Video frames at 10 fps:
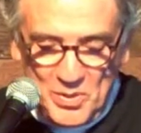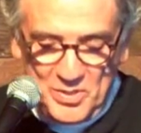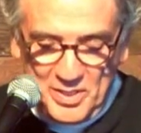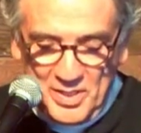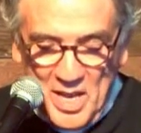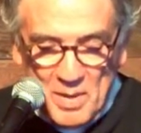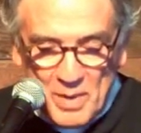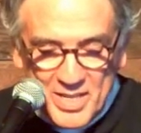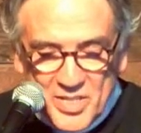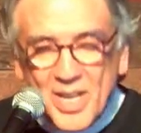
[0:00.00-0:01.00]
person
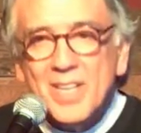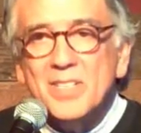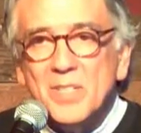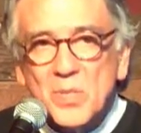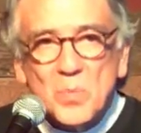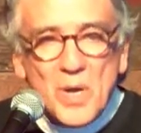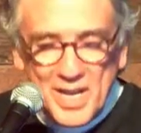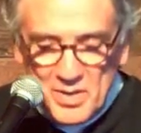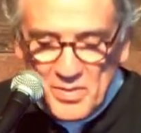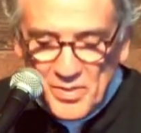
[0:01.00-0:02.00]
by changing the
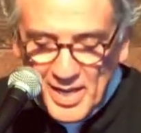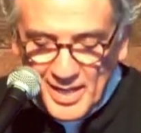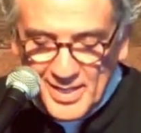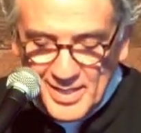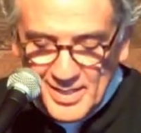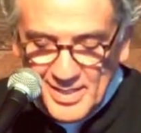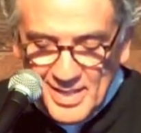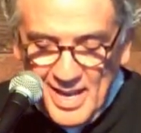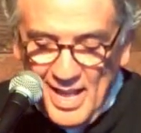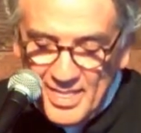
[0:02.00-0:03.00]
way you think.
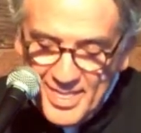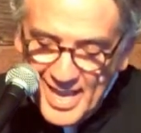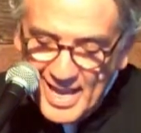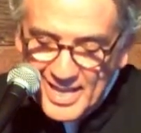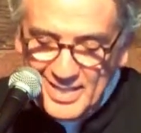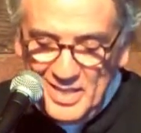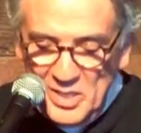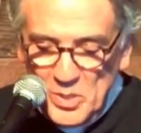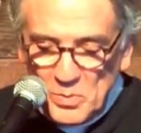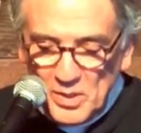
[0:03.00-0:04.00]
Then
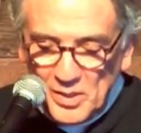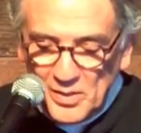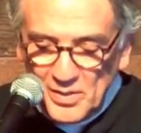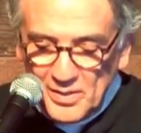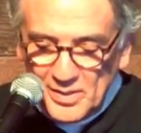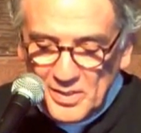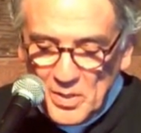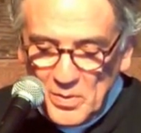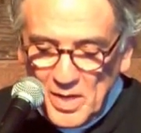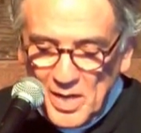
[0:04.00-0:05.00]
you will learn to
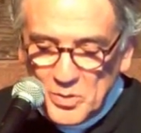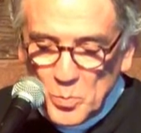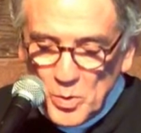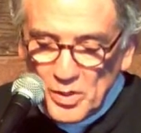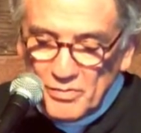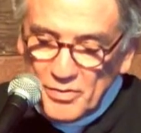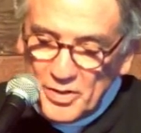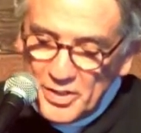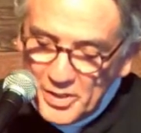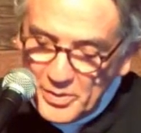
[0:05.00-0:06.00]
know God's will
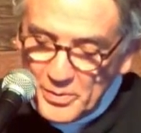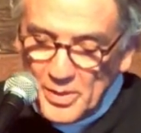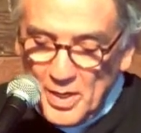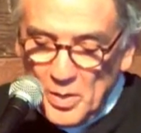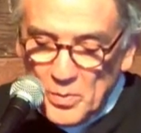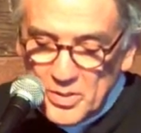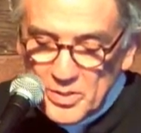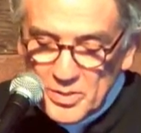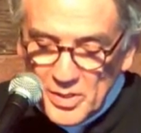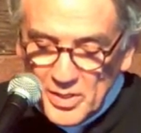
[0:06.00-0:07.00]
for you, which
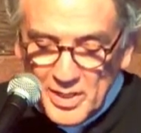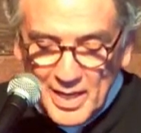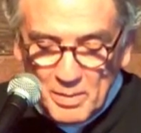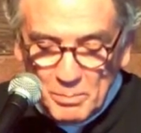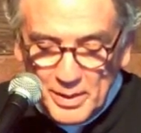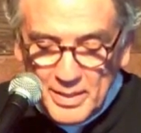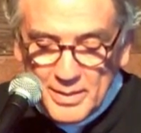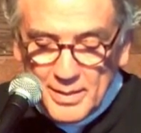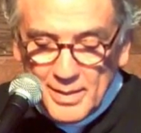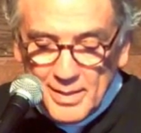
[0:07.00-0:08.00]
is good and
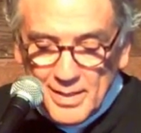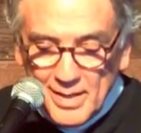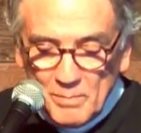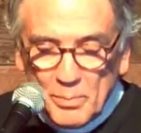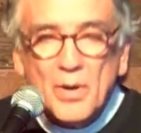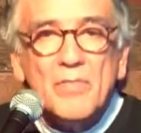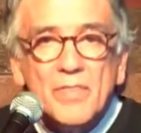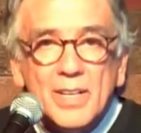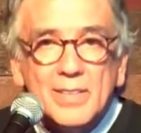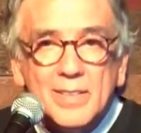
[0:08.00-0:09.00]
pleasing and
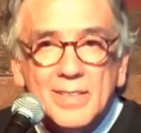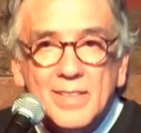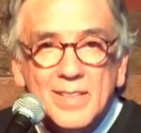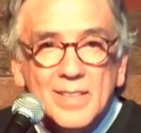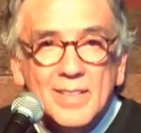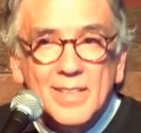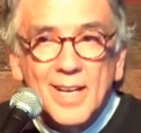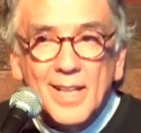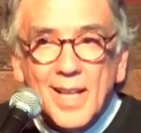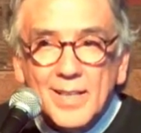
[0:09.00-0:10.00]
perfect.
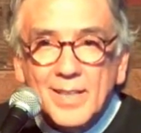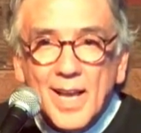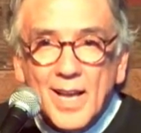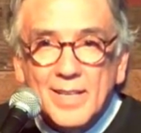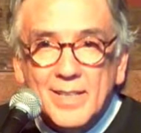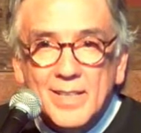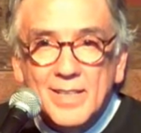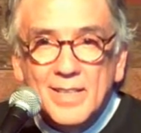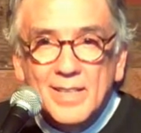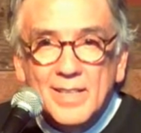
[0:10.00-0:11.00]
I like that.
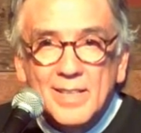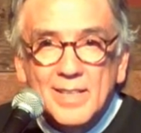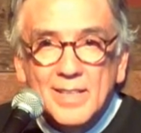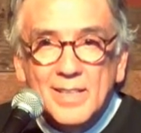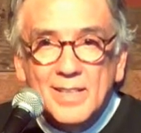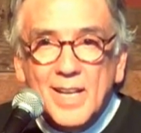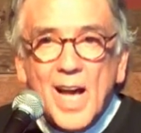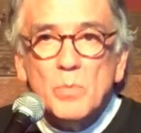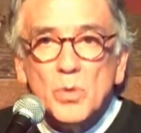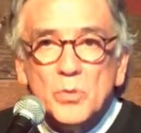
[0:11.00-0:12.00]

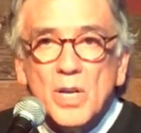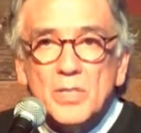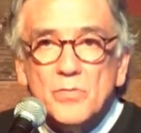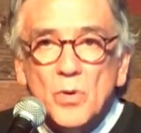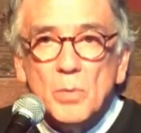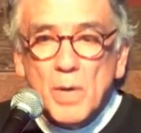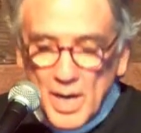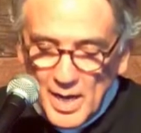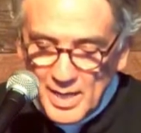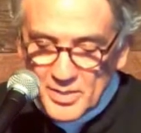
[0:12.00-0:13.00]
God will transform
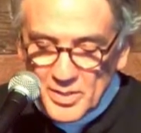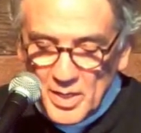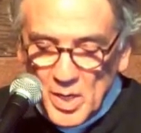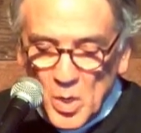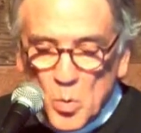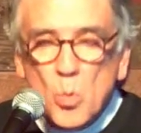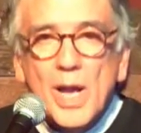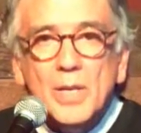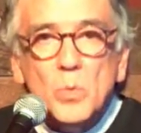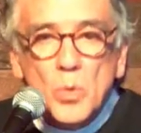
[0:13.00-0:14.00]
us
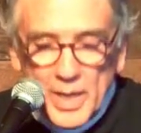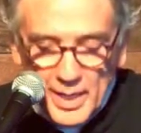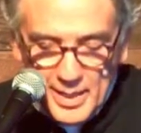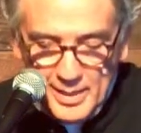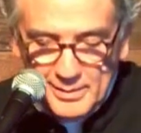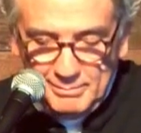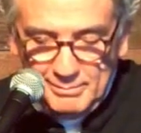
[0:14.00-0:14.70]
when we